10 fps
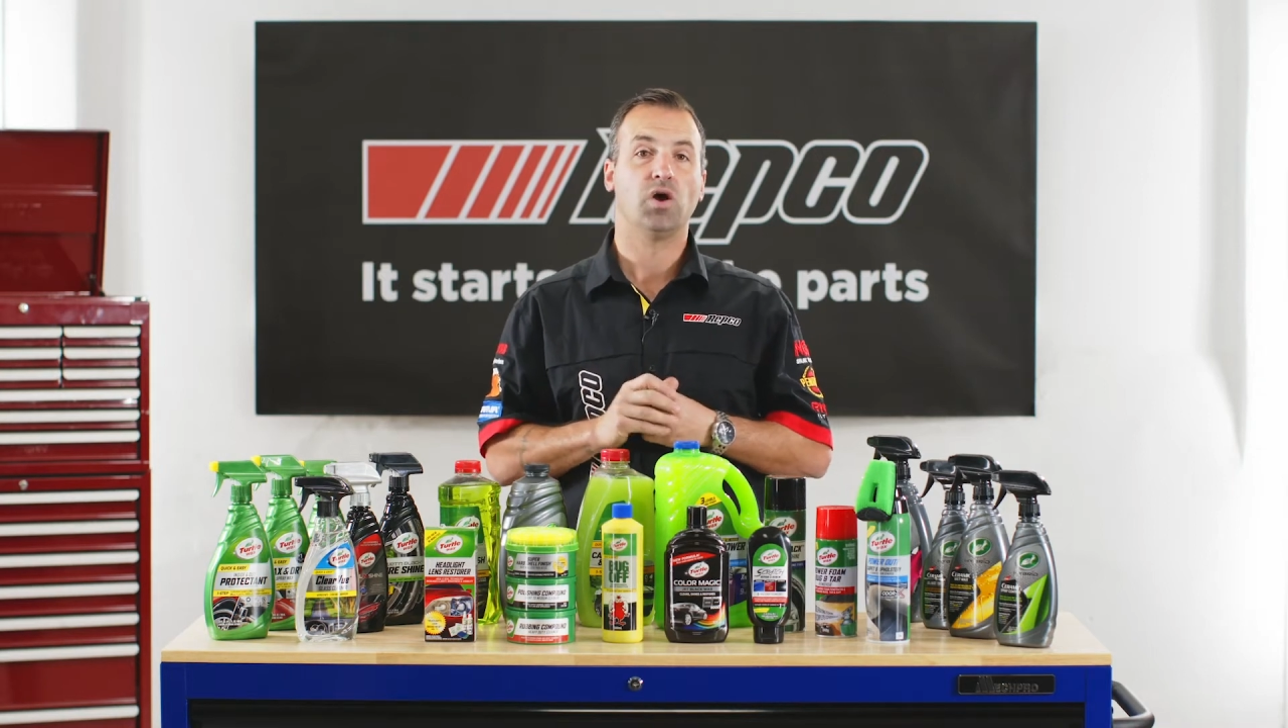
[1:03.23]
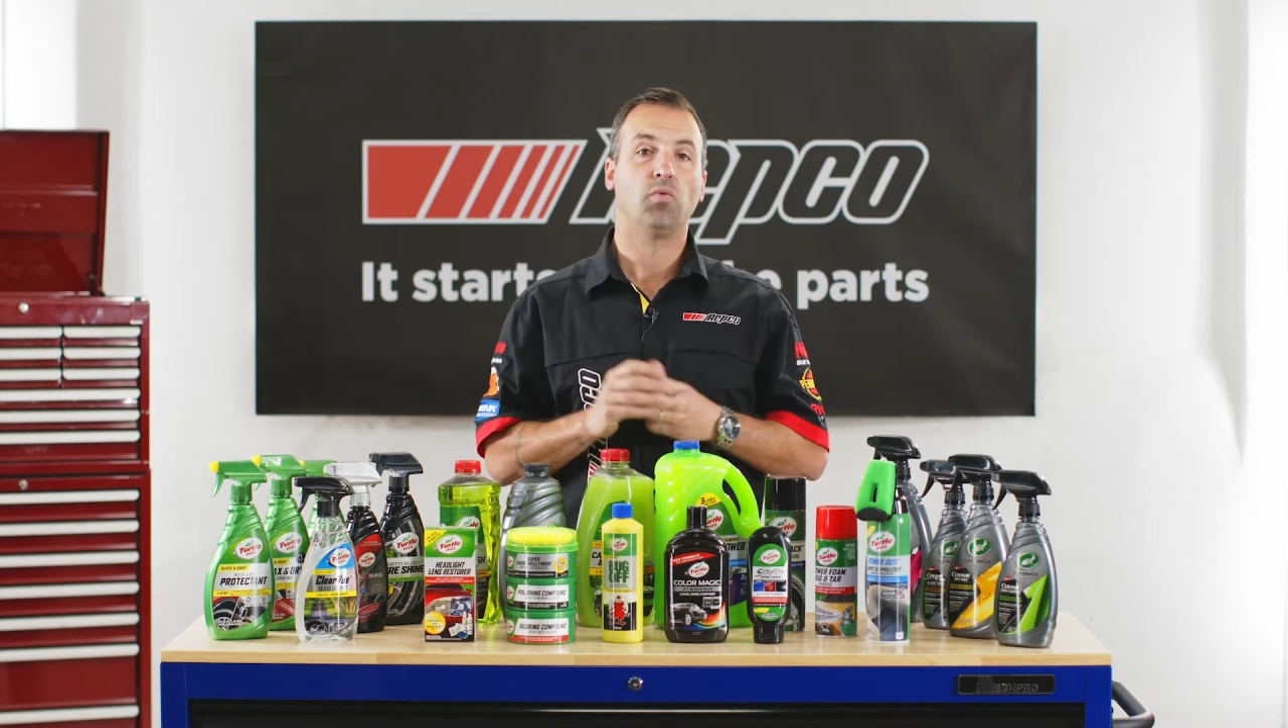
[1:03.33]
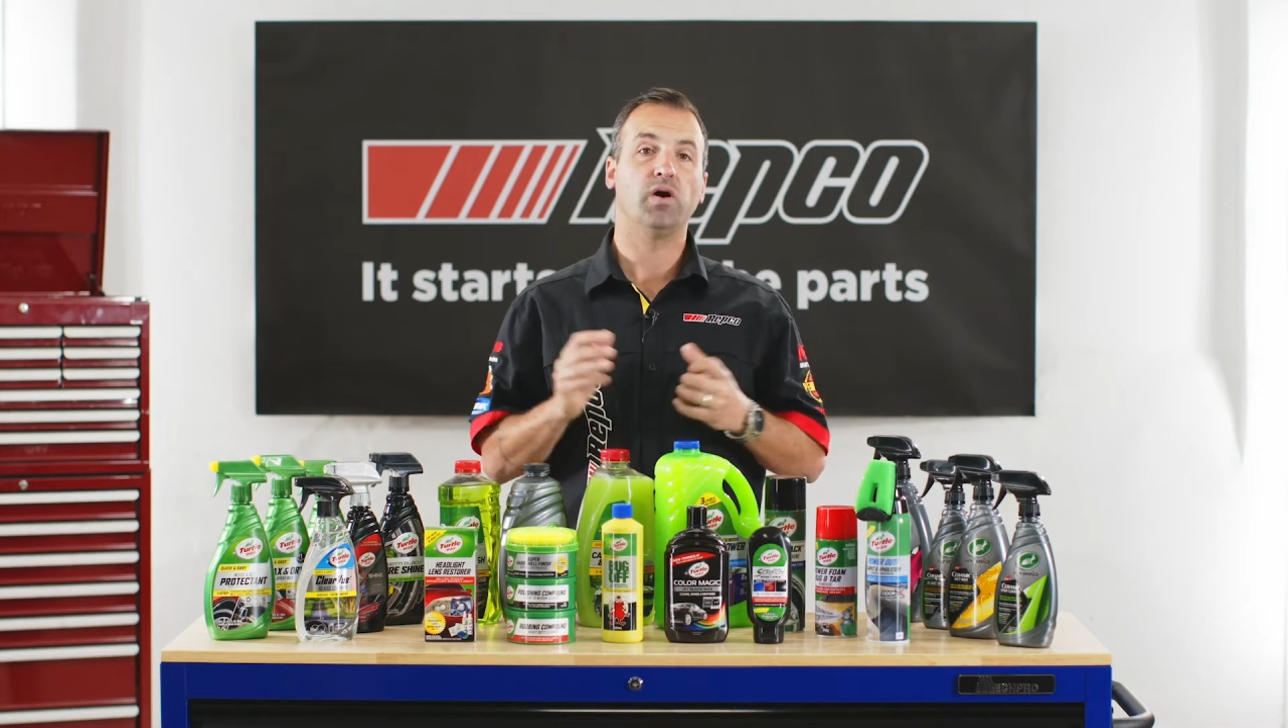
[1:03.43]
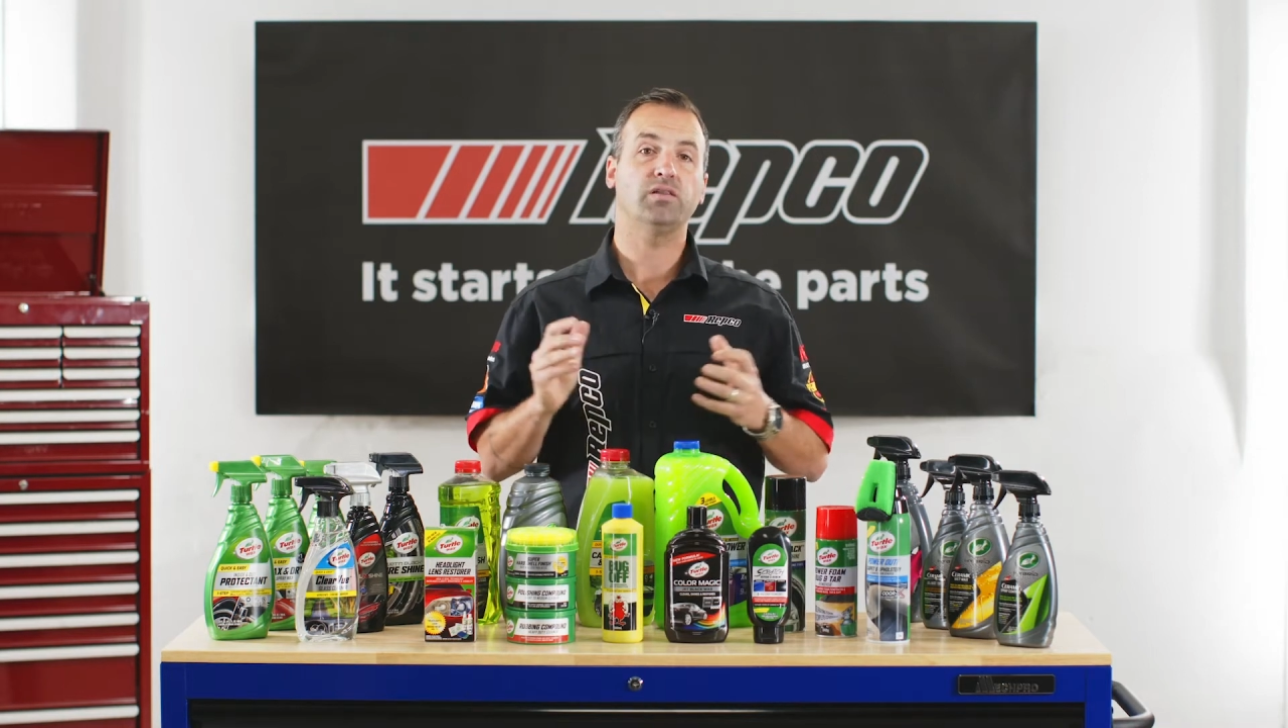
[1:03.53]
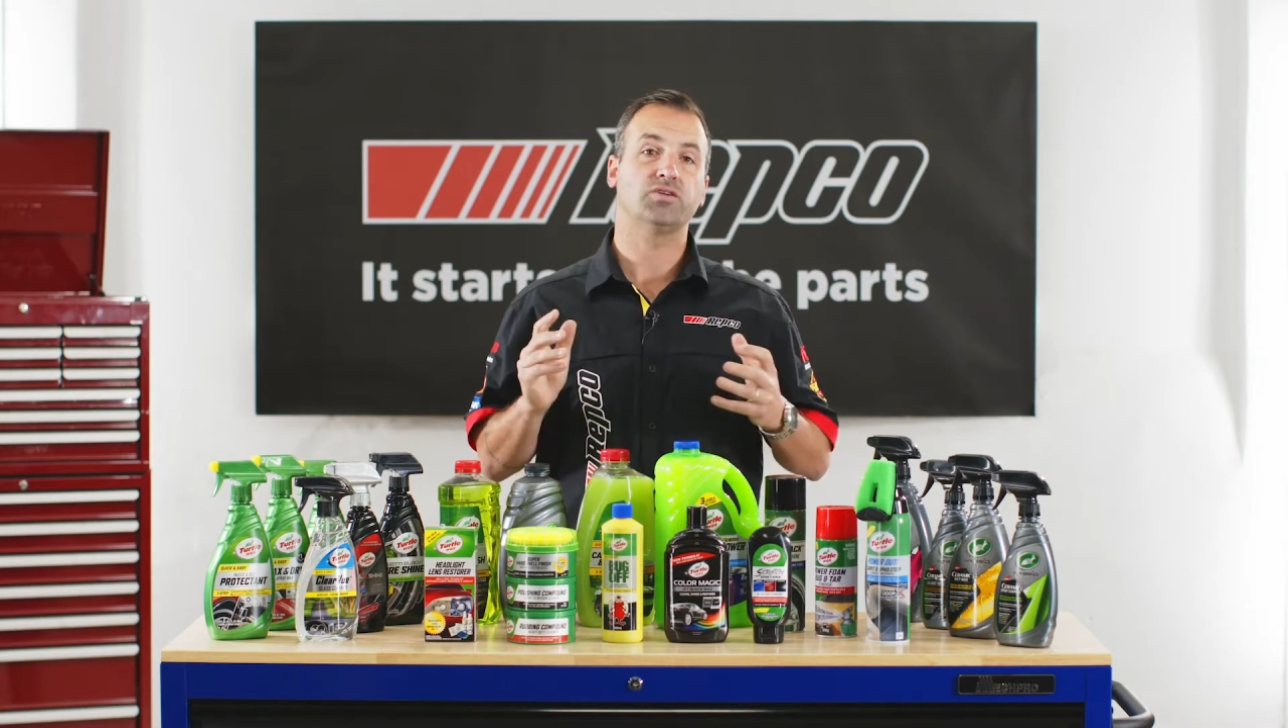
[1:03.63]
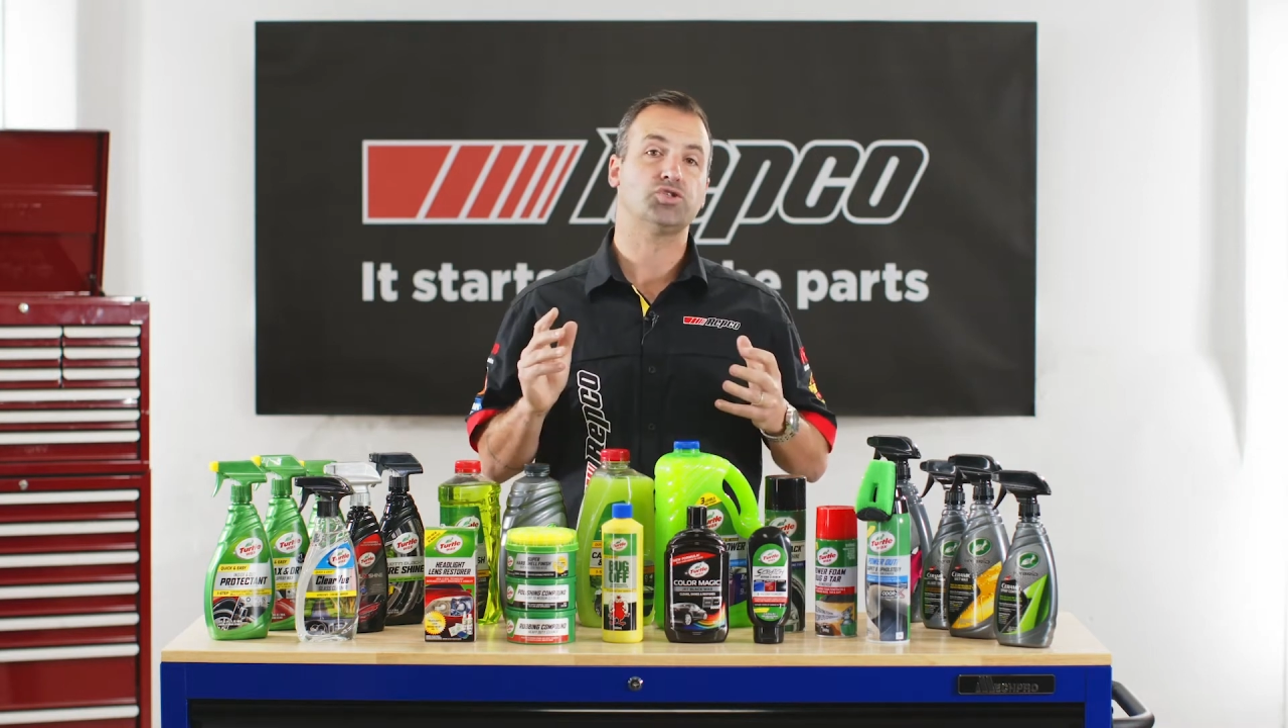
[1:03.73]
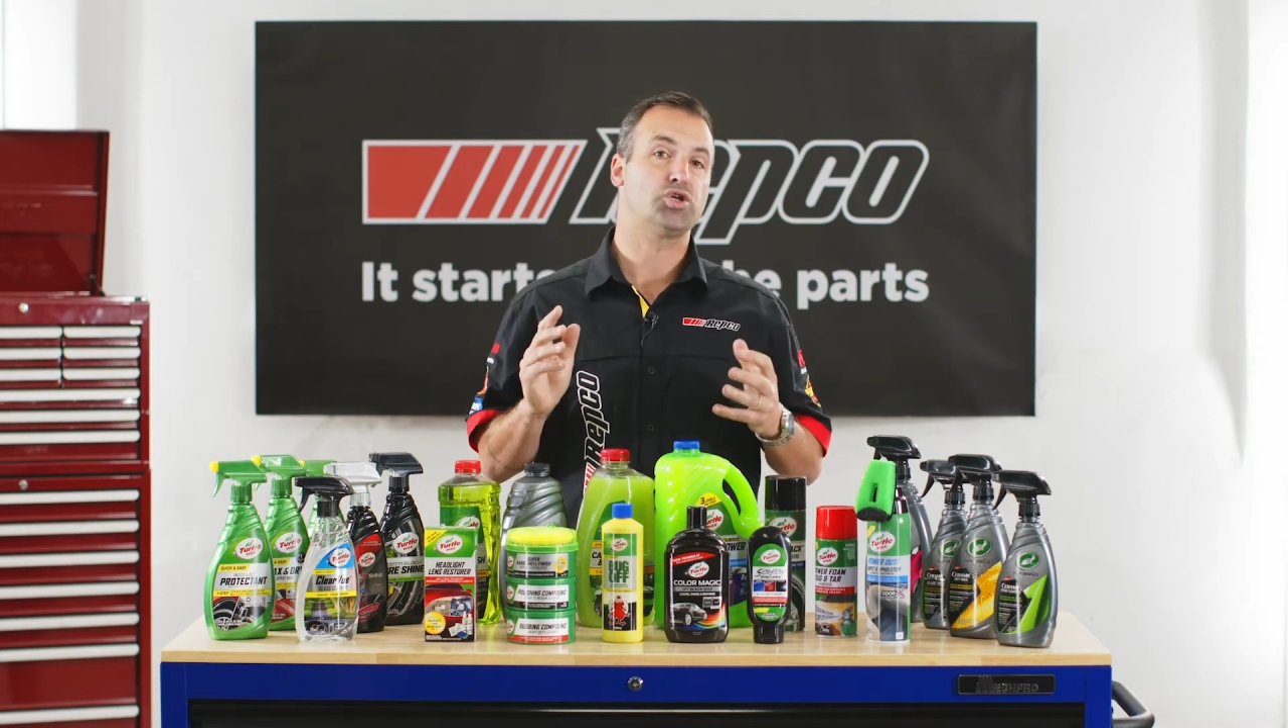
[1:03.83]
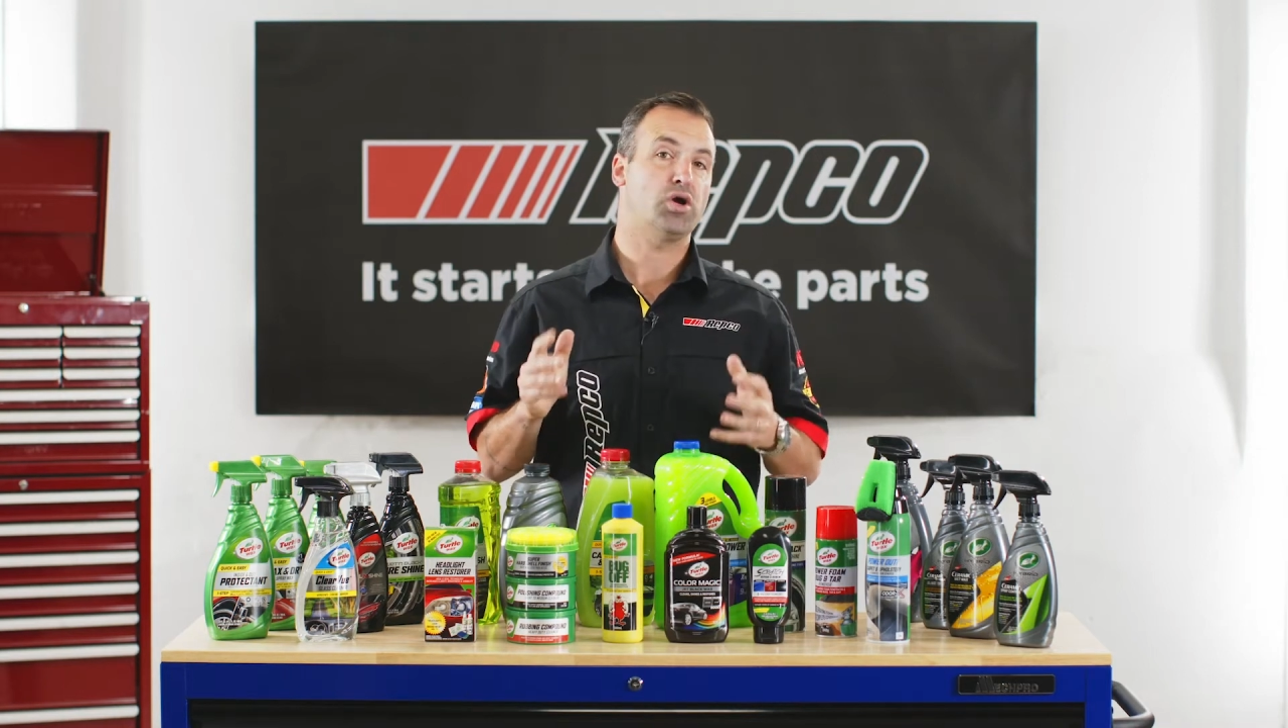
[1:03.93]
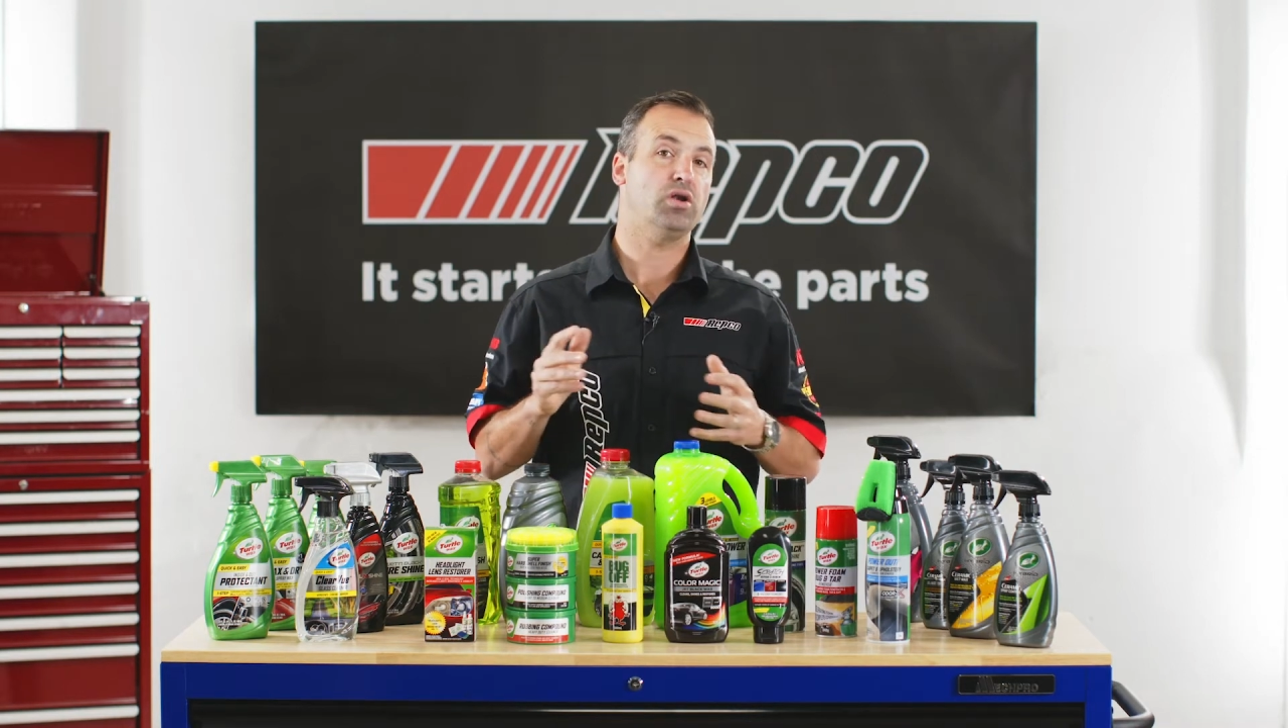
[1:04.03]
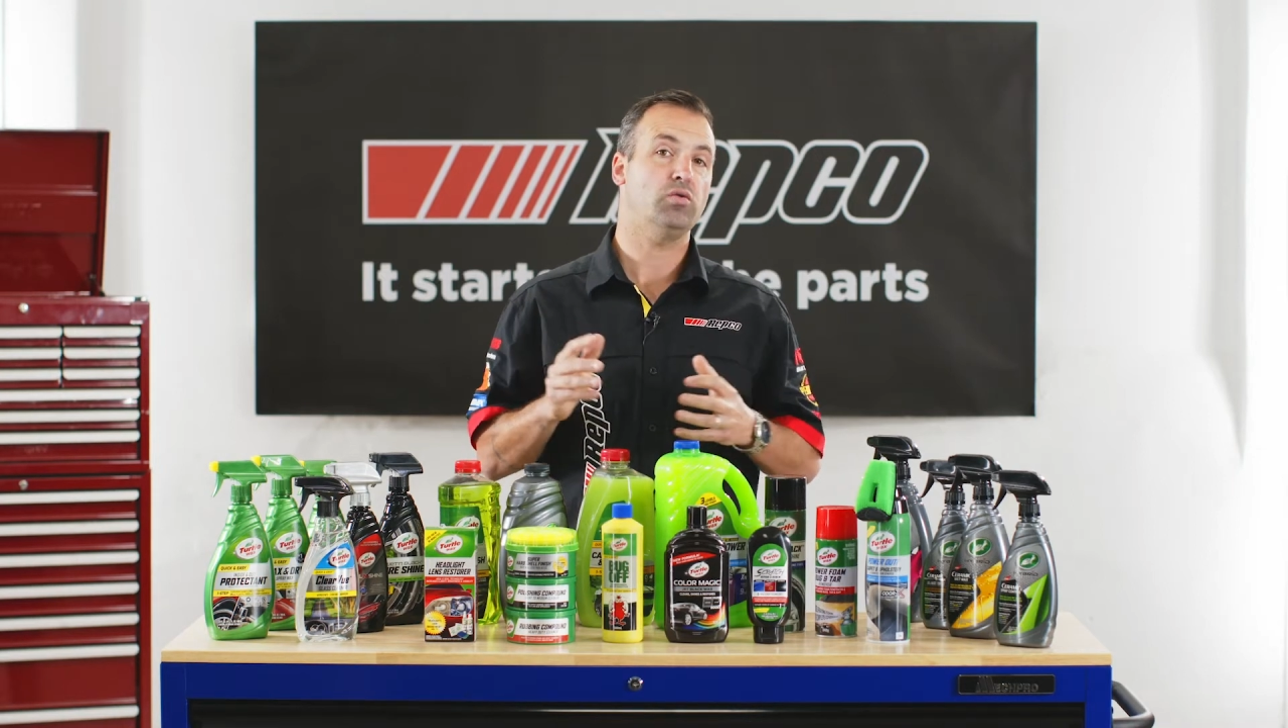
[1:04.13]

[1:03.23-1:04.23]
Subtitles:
well then Turtle